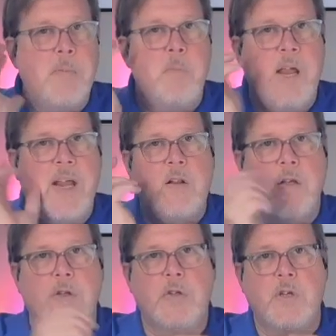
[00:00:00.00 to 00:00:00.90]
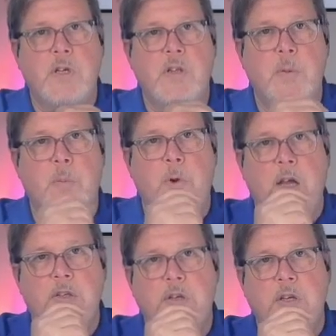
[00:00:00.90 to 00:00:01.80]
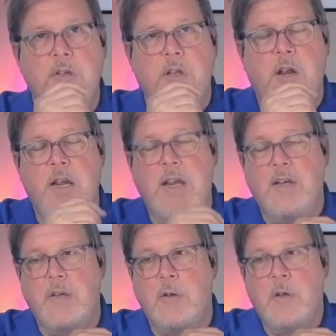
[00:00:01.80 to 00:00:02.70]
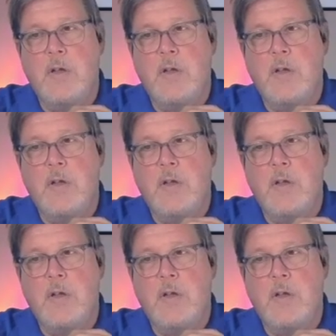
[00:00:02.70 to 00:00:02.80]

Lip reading: balance in the process that I had to